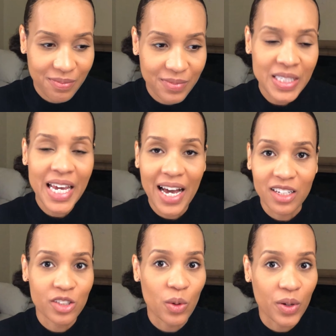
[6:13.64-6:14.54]
yeah,
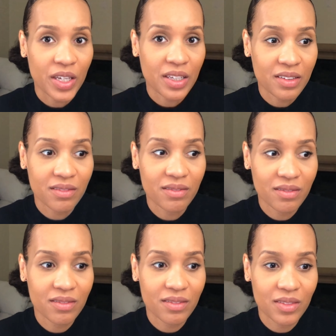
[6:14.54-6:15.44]
so he,
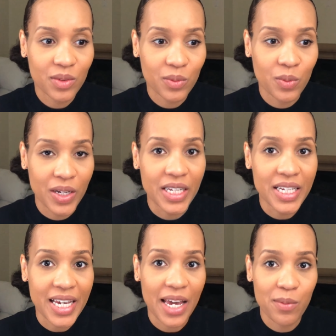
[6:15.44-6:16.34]
when he
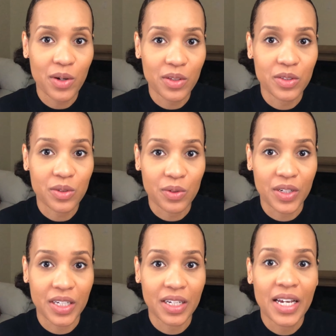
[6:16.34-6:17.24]
came on the
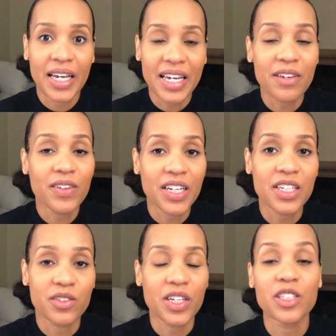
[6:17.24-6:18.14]
screen, even
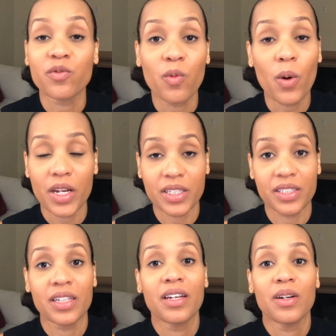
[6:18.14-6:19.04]
his, his
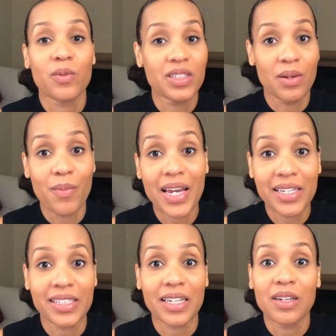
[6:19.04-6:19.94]
voice was
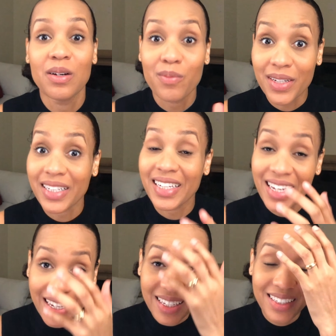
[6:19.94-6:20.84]
amazing. But
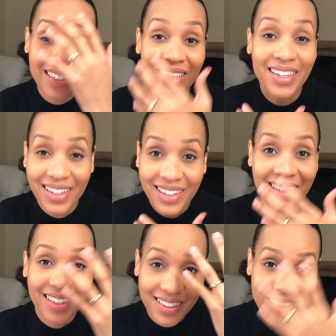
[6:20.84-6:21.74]
again,
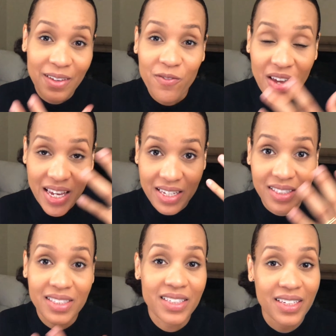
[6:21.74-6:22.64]
the
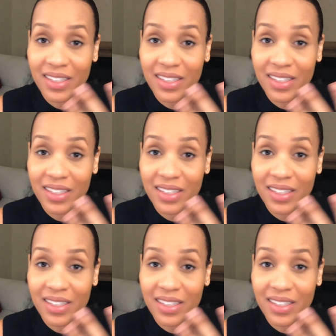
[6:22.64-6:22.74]
face